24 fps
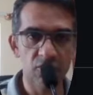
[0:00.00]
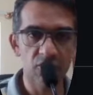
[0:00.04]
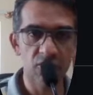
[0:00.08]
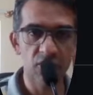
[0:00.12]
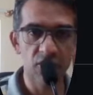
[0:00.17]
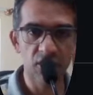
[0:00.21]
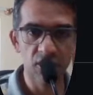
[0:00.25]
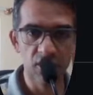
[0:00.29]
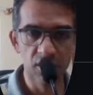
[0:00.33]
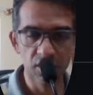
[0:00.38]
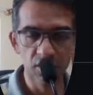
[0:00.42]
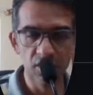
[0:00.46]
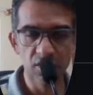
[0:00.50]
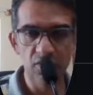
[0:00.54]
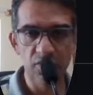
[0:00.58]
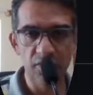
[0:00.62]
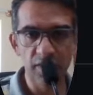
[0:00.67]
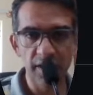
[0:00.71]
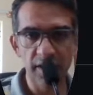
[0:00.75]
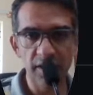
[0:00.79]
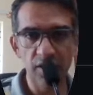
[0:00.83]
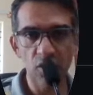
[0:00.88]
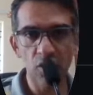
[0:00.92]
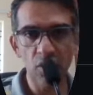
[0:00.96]
in this
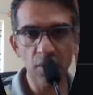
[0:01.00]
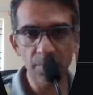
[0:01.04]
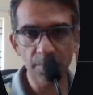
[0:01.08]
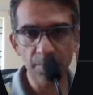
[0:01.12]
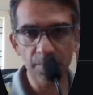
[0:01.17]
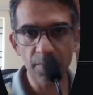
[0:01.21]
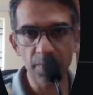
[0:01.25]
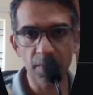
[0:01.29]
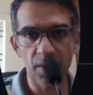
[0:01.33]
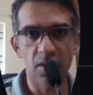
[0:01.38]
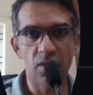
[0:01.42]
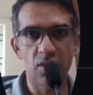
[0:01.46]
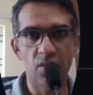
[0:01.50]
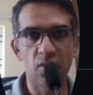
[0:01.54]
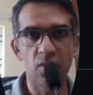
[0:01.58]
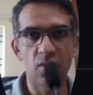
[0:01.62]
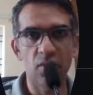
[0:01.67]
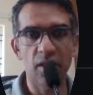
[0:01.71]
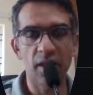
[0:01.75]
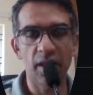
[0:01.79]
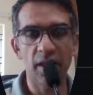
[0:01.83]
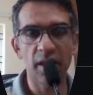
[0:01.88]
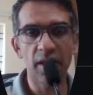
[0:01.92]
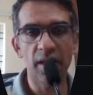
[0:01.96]
video.
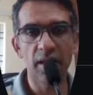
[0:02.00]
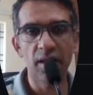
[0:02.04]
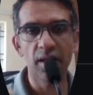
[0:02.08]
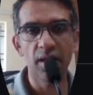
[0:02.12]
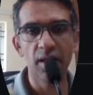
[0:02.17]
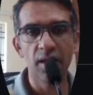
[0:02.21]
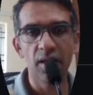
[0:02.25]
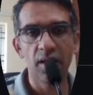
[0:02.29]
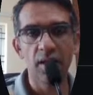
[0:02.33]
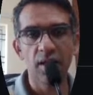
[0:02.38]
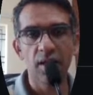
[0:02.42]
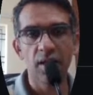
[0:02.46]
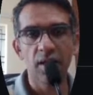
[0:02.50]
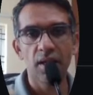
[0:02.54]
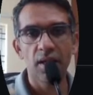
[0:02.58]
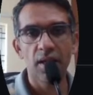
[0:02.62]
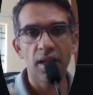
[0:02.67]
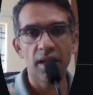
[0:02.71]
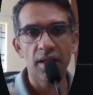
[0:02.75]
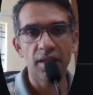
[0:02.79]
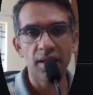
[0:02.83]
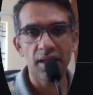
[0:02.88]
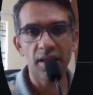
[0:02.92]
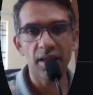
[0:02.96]
Okay.
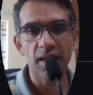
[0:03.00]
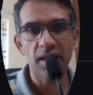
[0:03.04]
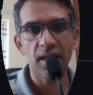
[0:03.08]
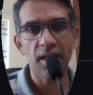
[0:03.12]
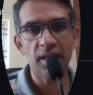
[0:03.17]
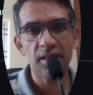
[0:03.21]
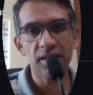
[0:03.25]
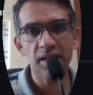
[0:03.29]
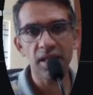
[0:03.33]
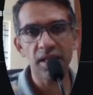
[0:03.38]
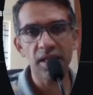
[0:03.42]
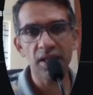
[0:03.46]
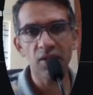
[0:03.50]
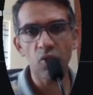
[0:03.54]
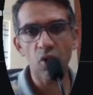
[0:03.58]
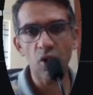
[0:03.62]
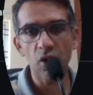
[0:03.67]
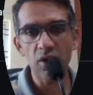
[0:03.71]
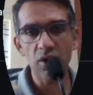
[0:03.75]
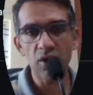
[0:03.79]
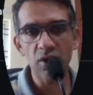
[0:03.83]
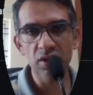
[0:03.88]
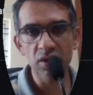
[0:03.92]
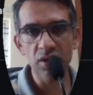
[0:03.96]
And then I asked like,
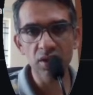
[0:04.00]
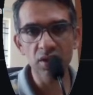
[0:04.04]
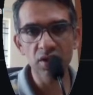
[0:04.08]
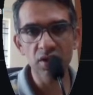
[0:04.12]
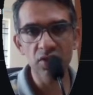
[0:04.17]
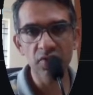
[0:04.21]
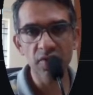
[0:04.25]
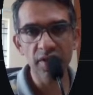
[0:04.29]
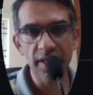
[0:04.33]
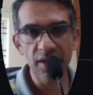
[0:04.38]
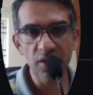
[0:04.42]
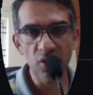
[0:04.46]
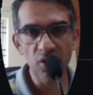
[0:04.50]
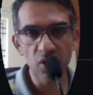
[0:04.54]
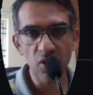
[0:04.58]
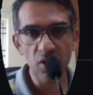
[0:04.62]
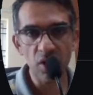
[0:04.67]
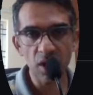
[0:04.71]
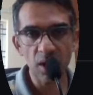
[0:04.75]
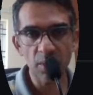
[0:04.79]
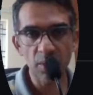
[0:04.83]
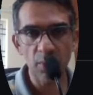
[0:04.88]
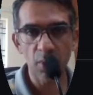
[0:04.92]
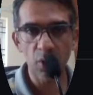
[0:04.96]
what is this
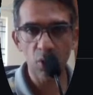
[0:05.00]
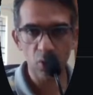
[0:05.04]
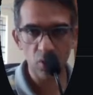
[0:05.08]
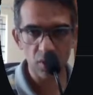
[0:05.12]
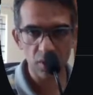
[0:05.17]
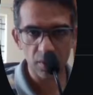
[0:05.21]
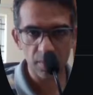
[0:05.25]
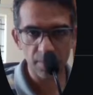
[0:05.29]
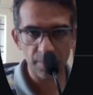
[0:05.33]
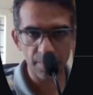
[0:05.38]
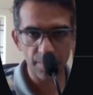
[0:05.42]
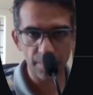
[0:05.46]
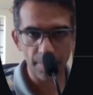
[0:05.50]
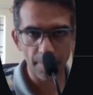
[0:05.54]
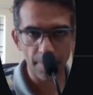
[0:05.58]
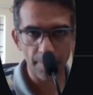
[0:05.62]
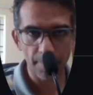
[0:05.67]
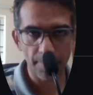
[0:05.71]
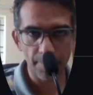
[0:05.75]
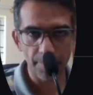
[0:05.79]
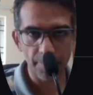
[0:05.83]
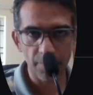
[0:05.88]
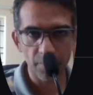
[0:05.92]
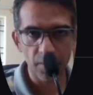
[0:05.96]
video about?
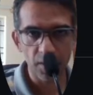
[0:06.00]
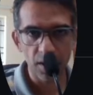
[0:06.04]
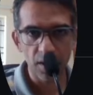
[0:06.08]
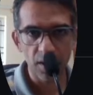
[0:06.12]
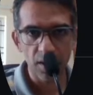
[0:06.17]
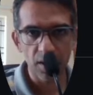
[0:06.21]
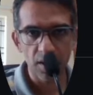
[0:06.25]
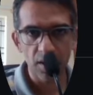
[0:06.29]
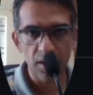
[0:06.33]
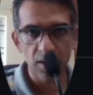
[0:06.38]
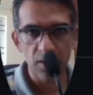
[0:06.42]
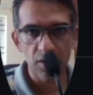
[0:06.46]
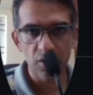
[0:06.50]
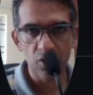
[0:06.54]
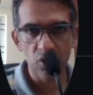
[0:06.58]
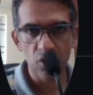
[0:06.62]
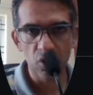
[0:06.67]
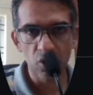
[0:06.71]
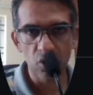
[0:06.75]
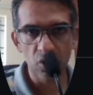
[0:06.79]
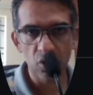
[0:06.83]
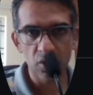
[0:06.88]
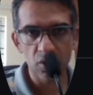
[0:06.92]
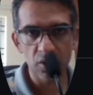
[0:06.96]

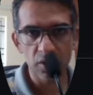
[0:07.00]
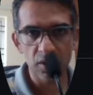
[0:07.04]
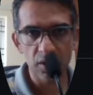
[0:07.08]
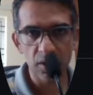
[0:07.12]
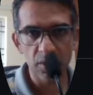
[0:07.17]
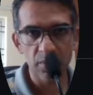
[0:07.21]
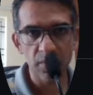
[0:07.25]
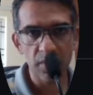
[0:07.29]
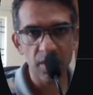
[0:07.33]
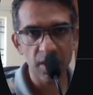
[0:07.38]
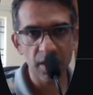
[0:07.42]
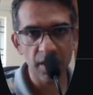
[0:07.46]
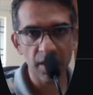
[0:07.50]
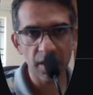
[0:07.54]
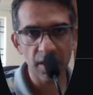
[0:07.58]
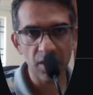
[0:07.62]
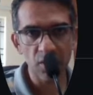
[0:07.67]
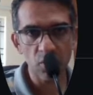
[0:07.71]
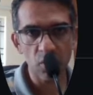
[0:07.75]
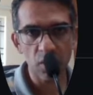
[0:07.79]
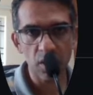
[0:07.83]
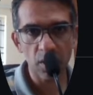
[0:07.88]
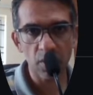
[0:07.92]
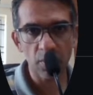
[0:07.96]
So Gemini
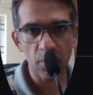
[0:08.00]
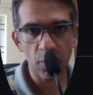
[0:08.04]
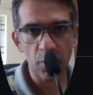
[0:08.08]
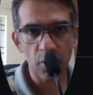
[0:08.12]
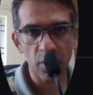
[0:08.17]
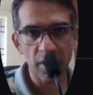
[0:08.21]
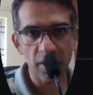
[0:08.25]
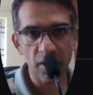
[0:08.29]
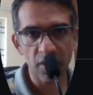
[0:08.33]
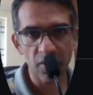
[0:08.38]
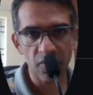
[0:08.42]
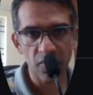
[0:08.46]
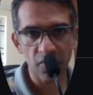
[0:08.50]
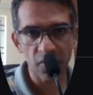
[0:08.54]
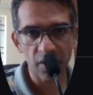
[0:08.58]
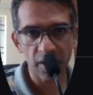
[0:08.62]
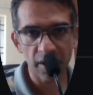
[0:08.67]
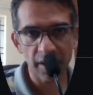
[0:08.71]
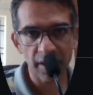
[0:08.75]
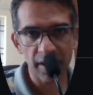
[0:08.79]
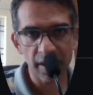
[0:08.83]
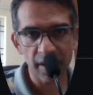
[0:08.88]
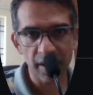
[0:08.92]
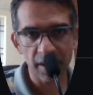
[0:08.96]

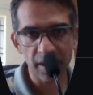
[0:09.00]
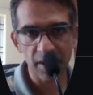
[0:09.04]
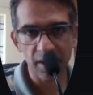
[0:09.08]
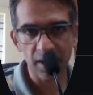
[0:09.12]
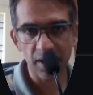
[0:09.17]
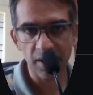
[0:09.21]
1.5